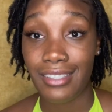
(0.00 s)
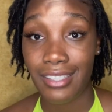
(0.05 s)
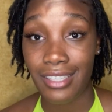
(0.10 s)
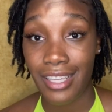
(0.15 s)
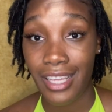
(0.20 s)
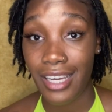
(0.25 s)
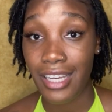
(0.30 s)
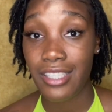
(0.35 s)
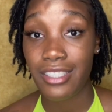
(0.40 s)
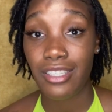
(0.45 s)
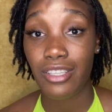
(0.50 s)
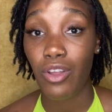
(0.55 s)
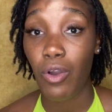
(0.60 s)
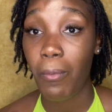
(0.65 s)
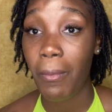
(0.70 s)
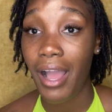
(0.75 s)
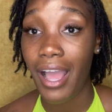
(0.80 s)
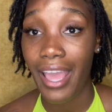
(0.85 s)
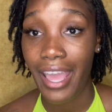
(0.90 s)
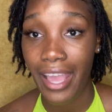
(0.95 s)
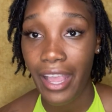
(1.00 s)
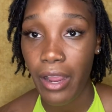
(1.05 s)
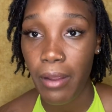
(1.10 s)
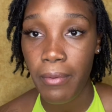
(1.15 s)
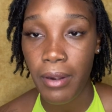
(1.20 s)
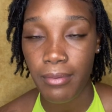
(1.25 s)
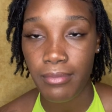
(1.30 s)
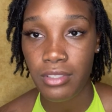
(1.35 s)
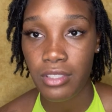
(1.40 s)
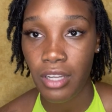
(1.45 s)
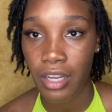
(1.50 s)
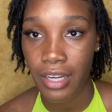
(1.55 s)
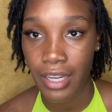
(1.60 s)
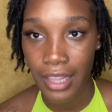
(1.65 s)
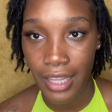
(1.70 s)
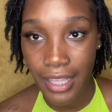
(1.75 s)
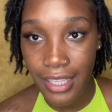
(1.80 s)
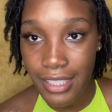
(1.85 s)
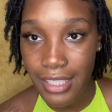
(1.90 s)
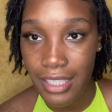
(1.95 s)
getting to know my hair, but I'm starting to
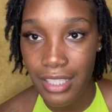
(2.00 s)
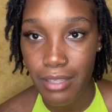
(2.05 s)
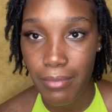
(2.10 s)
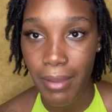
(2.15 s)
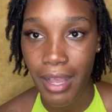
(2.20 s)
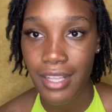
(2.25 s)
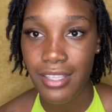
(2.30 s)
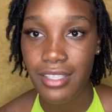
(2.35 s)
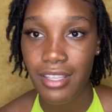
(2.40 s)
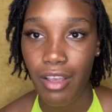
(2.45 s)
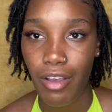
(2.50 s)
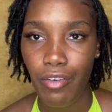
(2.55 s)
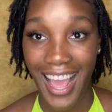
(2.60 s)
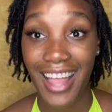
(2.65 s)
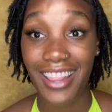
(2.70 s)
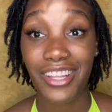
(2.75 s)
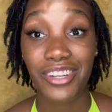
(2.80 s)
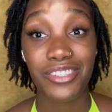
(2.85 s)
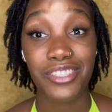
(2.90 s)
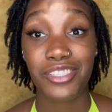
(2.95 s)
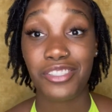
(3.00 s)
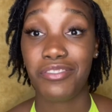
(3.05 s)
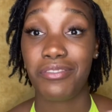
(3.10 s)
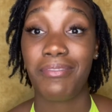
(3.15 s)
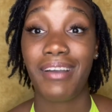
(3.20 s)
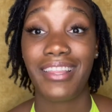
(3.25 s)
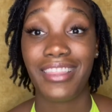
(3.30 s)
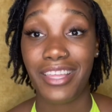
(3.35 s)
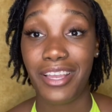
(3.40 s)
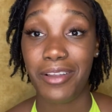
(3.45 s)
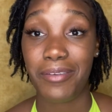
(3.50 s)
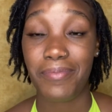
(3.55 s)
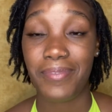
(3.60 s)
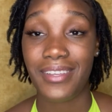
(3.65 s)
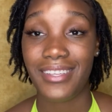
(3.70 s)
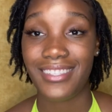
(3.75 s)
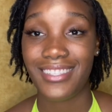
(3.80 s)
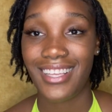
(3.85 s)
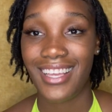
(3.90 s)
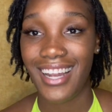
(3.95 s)
listen to myself. I learned this from my
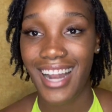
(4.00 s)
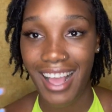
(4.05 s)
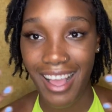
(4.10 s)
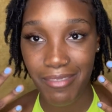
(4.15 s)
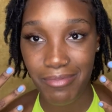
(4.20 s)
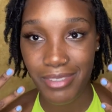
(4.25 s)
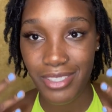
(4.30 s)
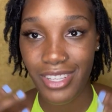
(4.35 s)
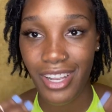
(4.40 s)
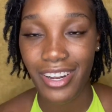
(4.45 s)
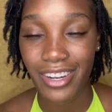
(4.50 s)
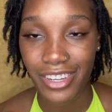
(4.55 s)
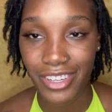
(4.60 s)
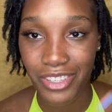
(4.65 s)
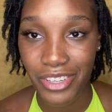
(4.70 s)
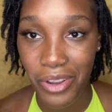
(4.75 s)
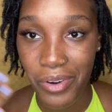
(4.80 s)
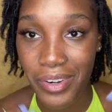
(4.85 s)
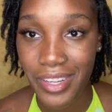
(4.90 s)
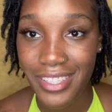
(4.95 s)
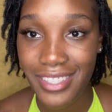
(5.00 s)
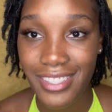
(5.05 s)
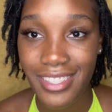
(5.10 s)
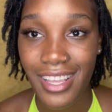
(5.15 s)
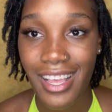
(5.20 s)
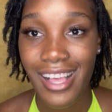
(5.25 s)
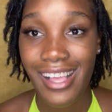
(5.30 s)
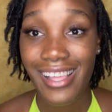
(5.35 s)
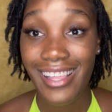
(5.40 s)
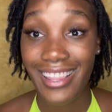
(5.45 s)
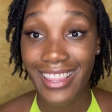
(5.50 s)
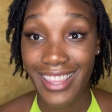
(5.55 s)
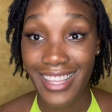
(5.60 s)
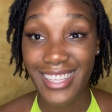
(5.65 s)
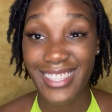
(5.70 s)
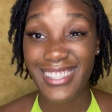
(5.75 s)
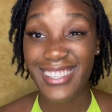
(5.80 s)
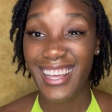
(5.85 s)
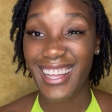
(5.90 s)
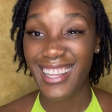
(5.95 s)
therapist, and I'm starting to notice
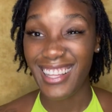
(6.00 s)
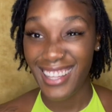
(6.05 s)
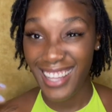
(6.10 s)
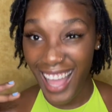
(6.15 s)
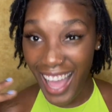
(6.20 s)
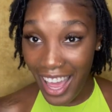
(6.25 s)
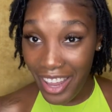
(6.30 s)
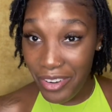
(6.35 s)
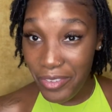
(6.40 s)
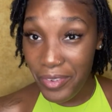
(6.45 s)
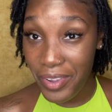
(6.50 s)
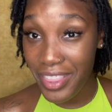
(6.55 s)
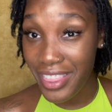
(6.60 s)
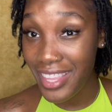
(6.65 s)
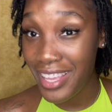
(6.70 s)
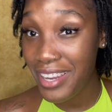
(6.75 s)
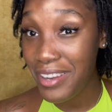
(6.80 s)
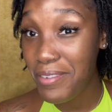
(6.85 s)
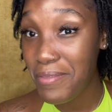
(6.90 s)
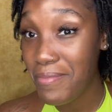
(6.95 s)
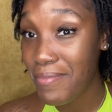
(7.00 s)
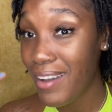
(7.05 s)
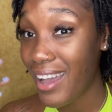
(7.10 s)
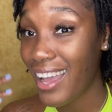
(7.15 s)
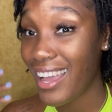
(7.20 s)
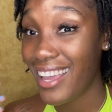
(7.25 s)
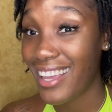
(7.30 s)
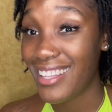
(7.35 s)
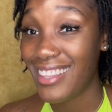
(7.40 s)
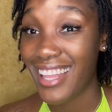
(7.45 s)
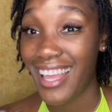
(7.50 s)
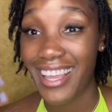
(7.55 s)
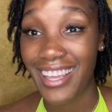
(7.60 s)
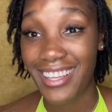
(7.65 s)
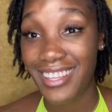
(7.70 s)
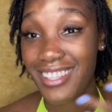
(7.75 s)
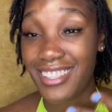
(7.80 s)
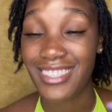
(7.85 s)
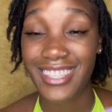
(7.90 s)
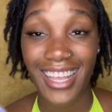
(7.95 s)
this a lot within my, like,
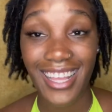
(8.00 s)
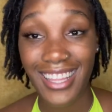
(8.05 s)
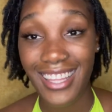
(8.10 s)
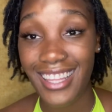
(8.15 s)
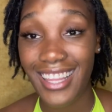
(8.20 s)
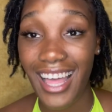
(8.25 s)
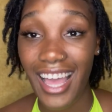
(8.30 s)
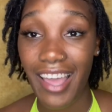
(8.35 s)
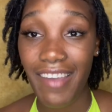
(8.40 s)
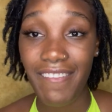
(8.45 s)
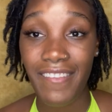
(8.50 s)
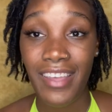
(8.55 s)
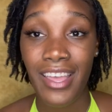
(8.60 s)
daily life.